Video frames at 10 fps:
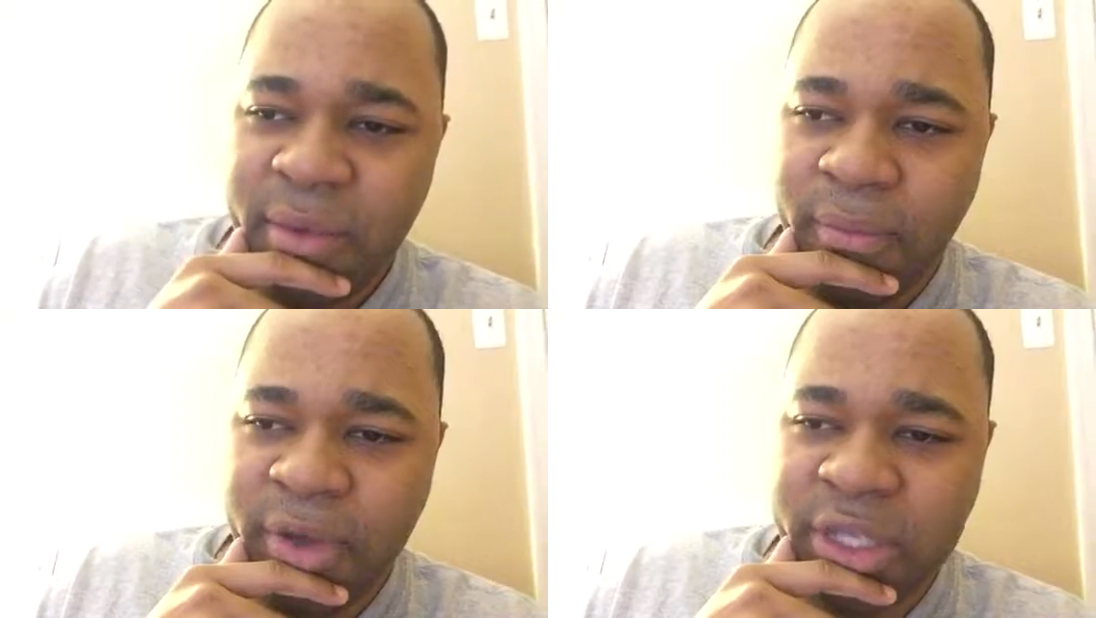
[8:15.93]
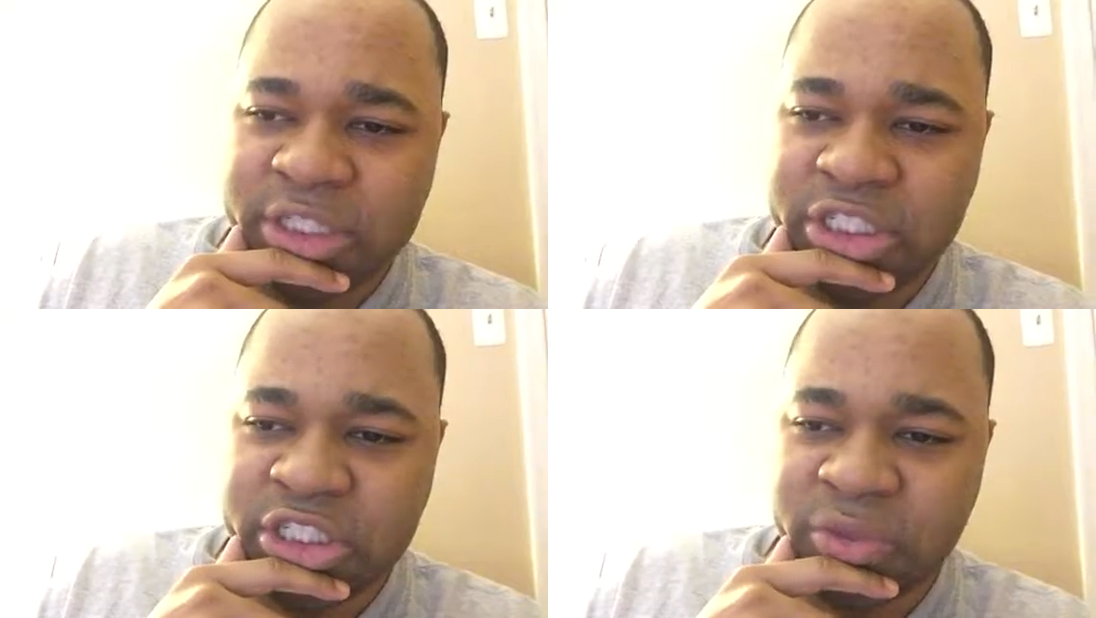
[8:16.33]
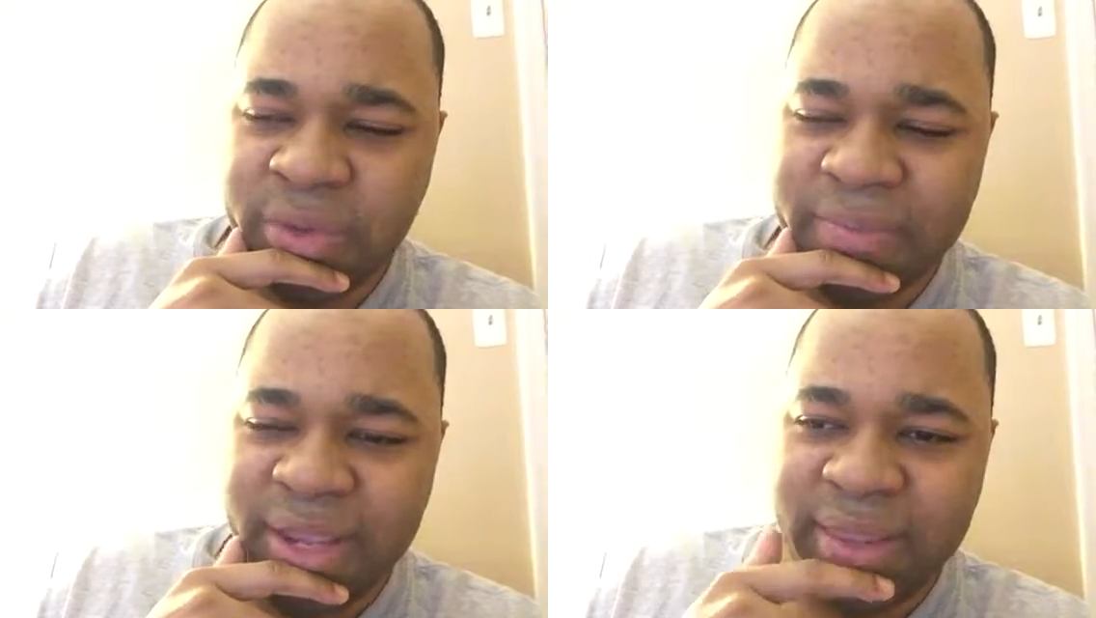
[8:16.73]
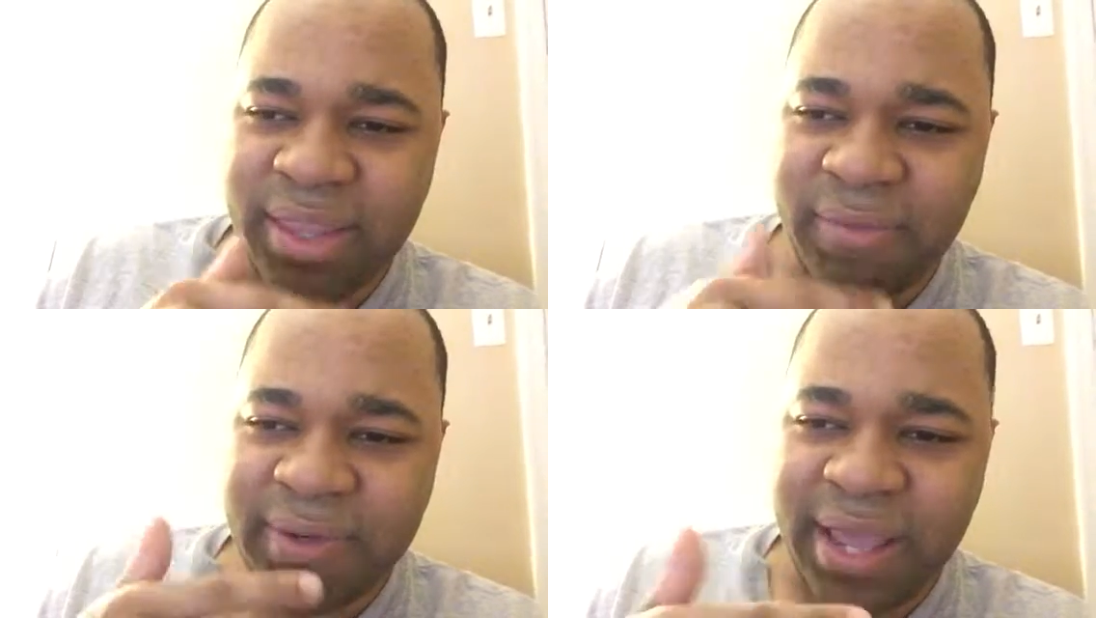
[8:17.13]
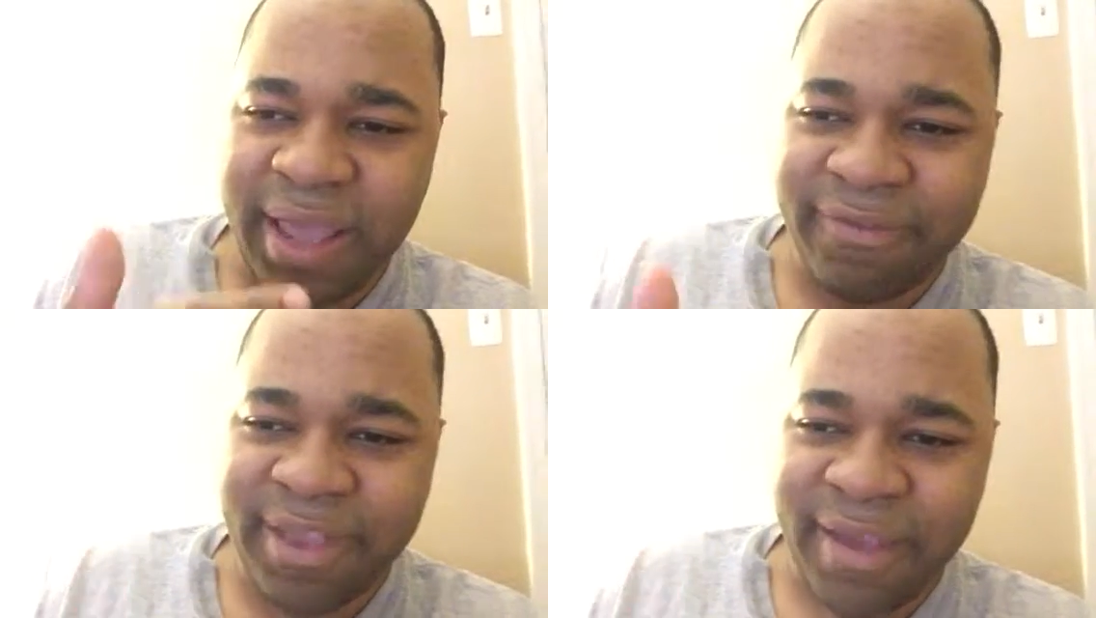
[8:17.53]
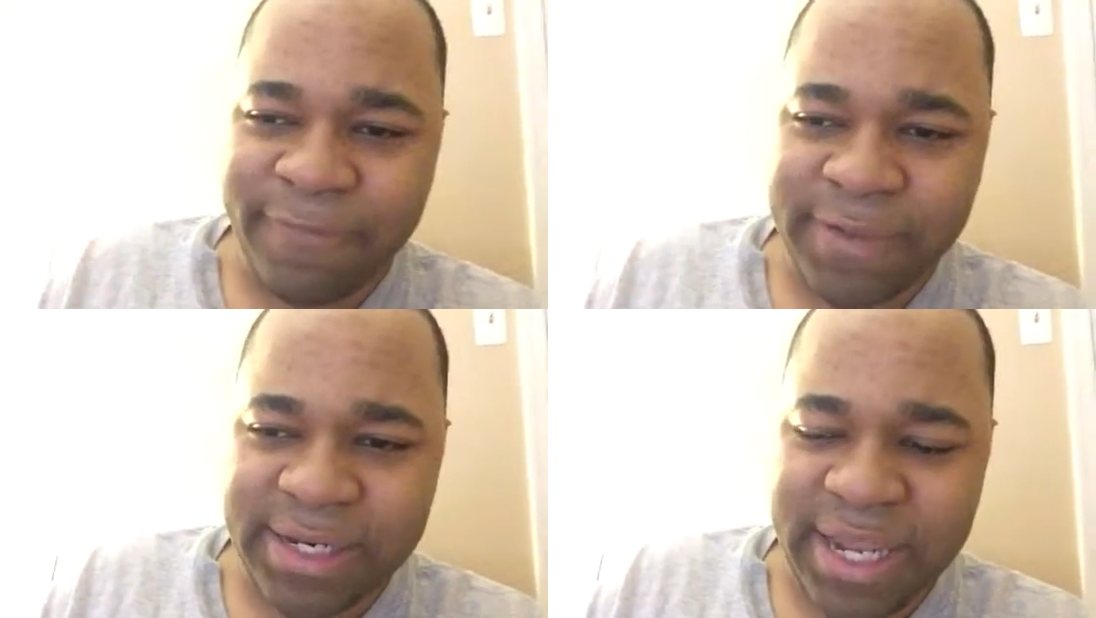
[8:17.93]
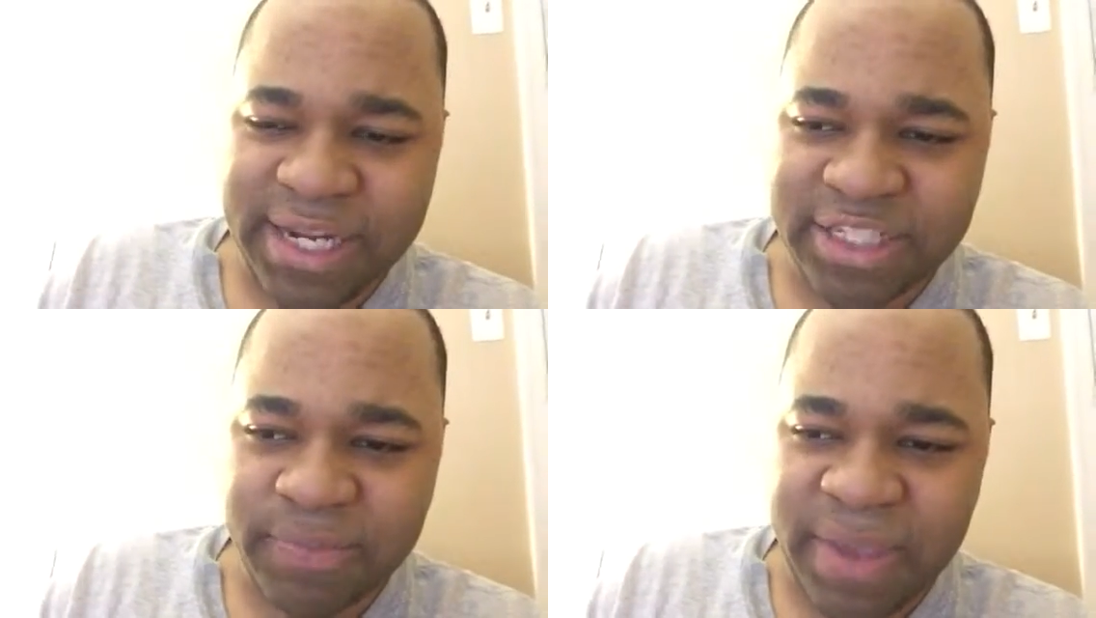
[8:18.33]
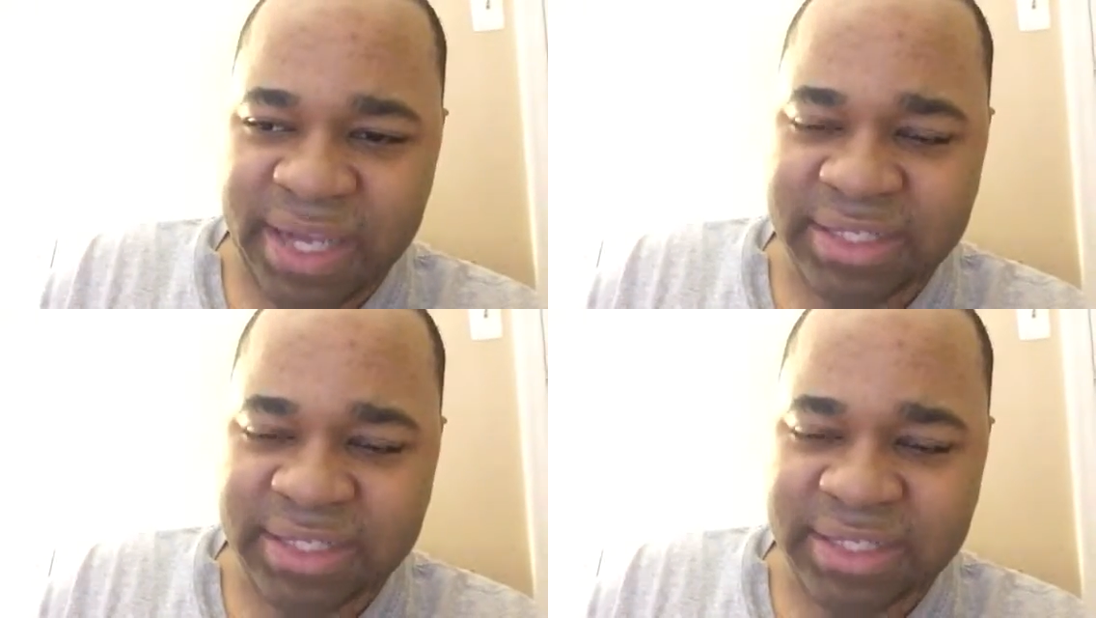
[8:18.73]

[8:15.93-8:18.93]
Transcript: which would mean they would have to have Vanitas back,